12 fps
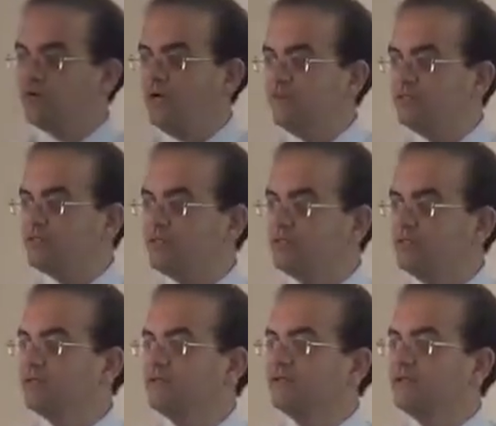driving.
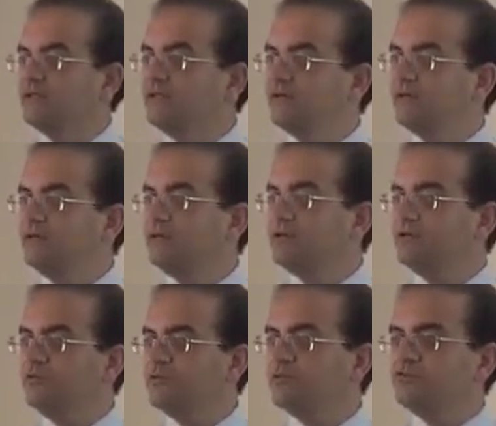
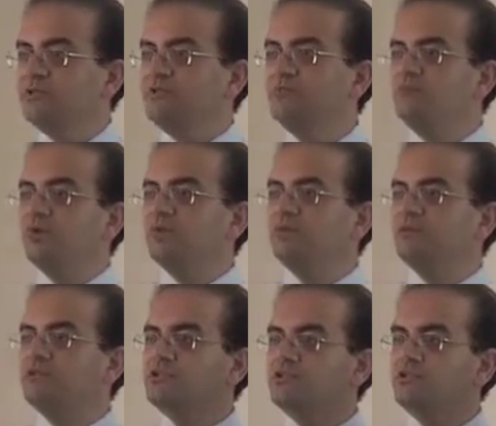They're drinking more than
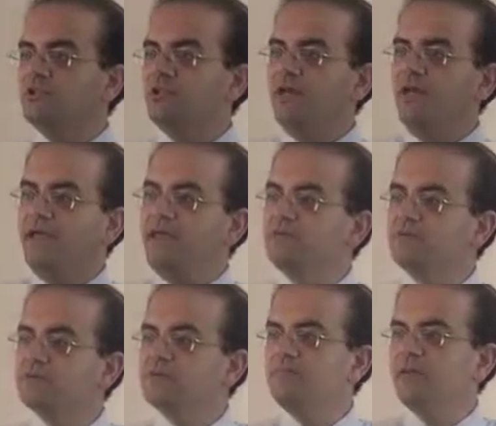they should, and
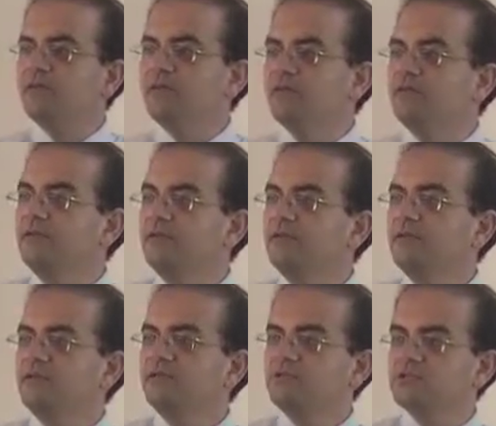they're dependent.
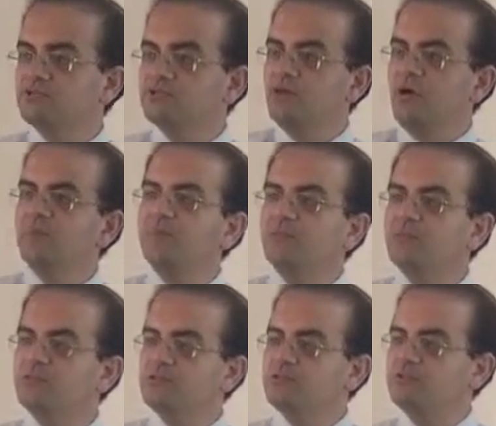And these are trauma
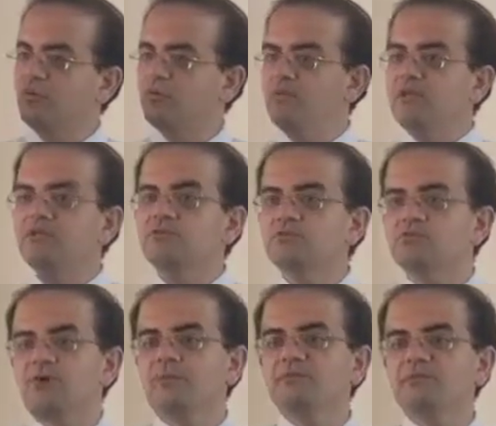patients to a major
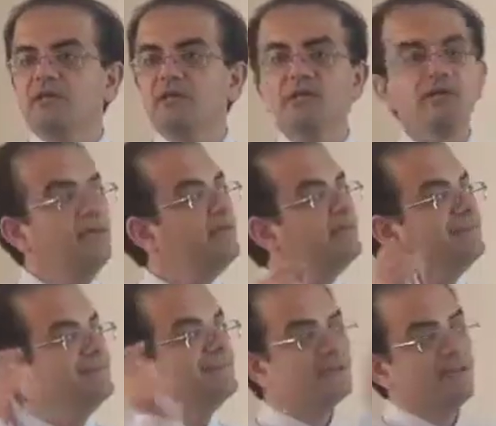trauma center. And
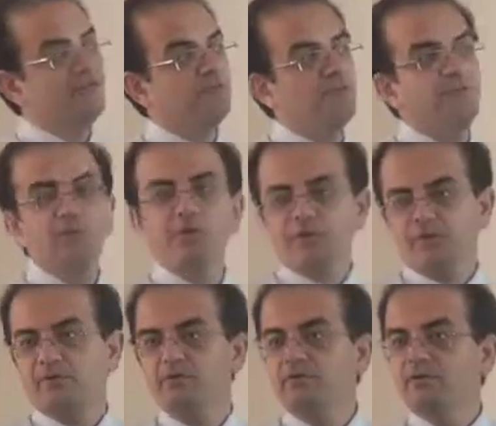this is
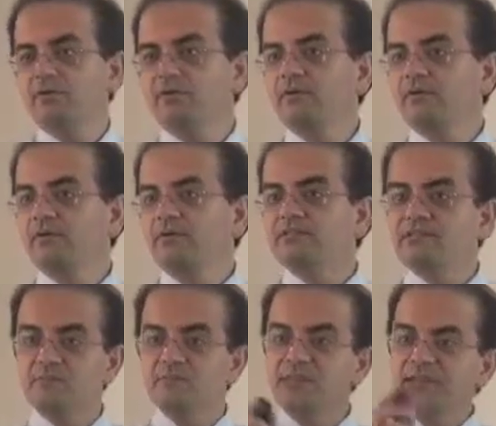self-report. This
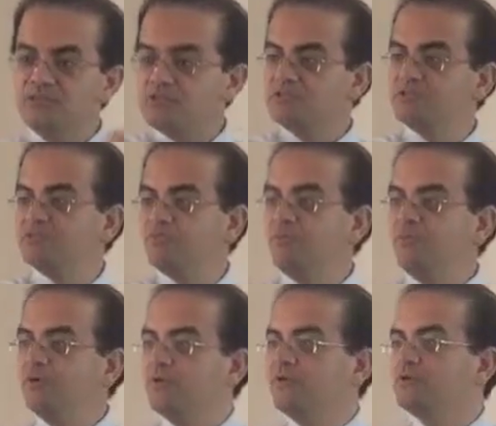is the patients
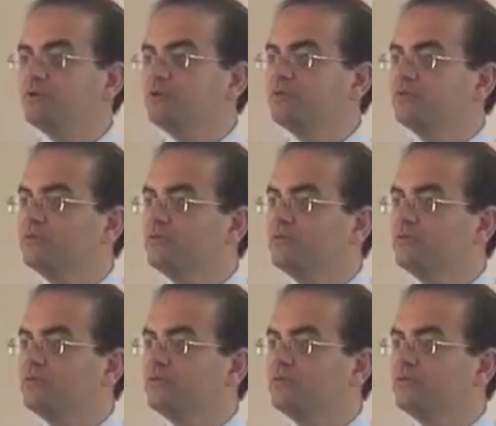reporting to you.